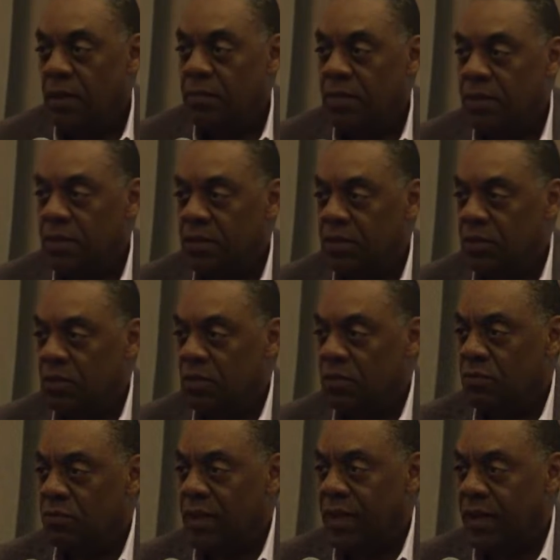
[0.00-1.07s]
is
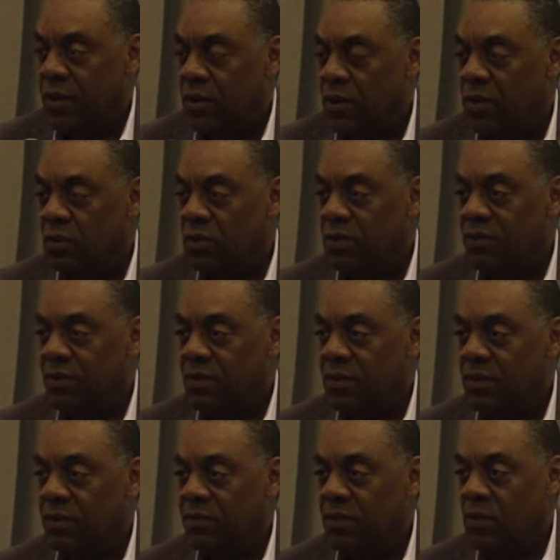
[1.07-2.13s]
my co-host
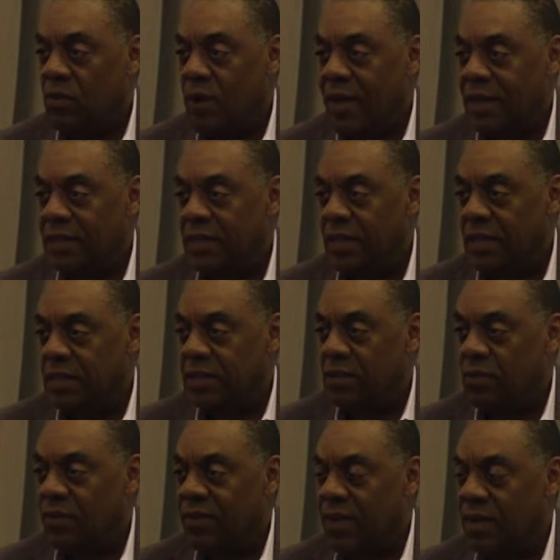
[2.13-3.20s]
for the wine
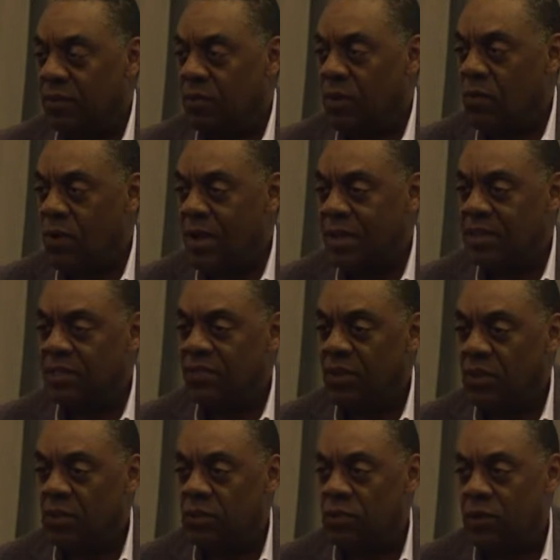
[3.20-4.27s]
tasting. We've got three wines for
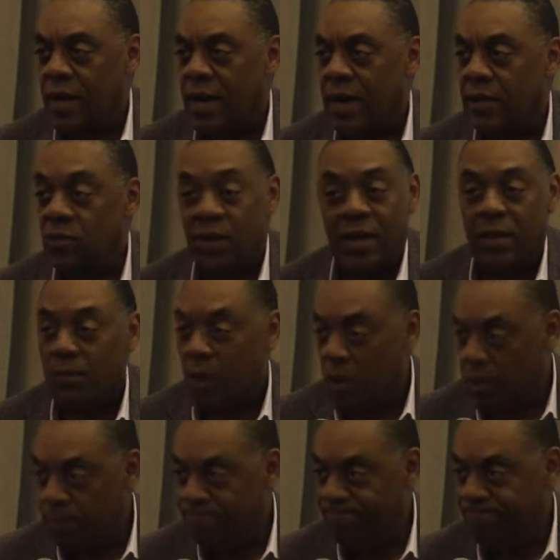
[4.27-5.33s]
you to try. Try them
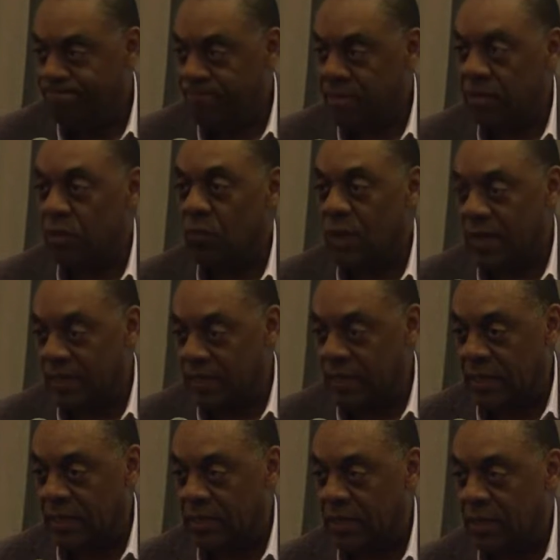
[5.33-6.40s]
all. It's a wine
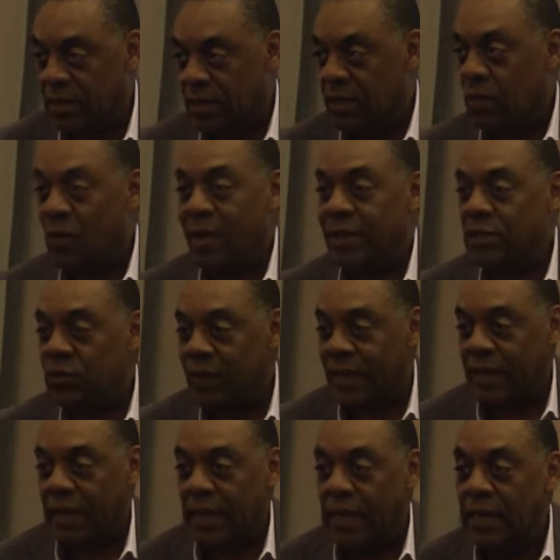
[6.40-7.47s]
tasting, not a wine
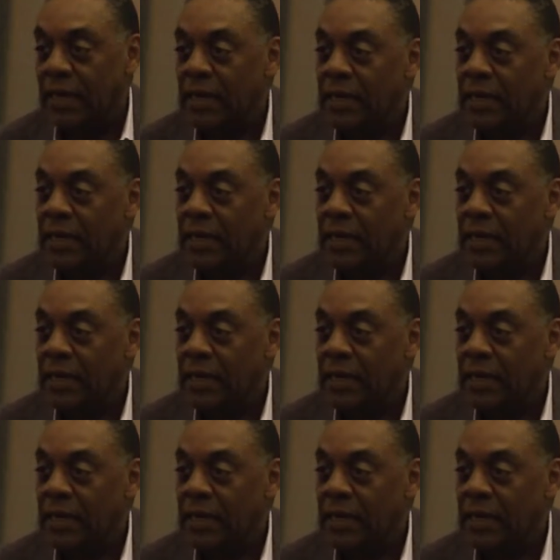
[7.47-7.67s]
drinking.